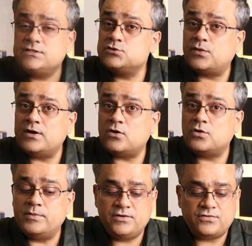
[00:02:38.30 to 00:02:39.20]
is one
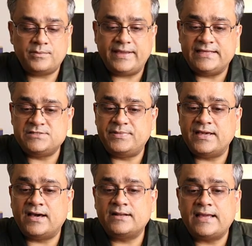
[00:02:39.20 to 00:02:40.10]
document from
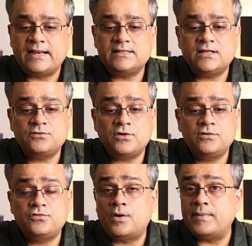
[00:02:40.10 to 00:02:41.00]
HBR, another
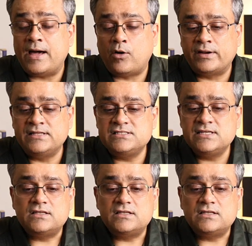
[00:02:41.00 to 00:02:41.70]
one from Orange,